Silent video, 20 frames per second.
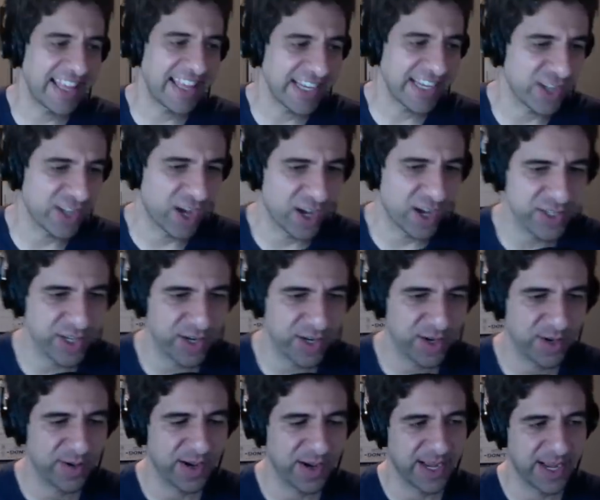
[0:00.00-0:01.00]
it's
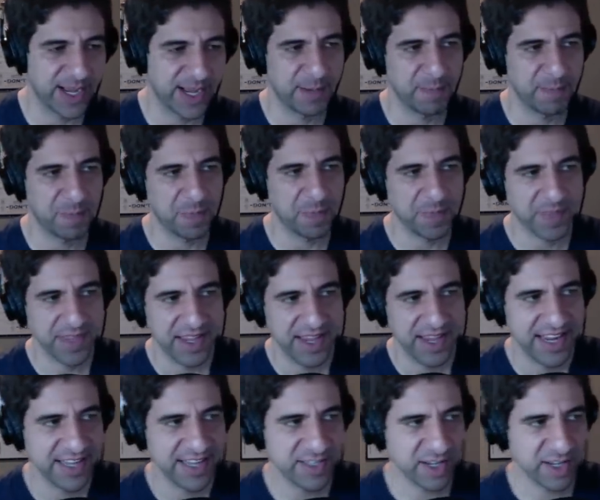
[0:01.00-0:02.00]
also
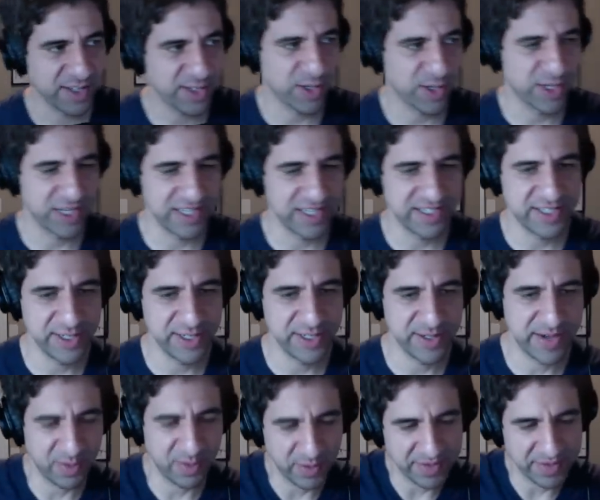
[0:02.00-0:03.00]
good to,
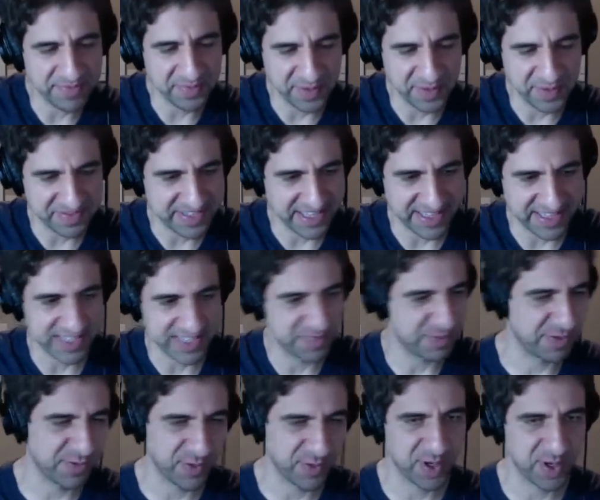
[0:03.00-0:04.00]
and we've said this
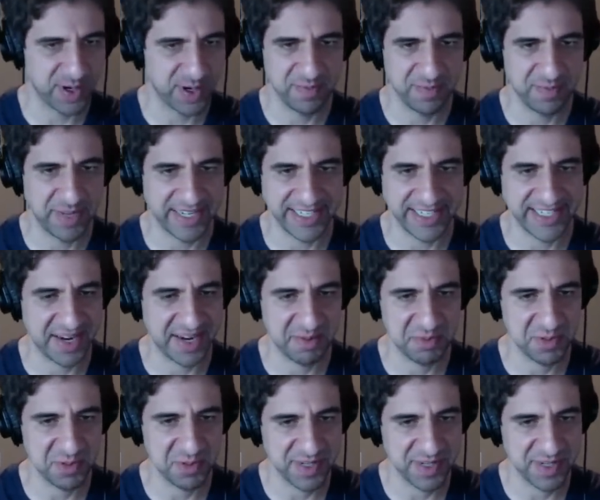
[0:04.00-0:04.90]
before many times,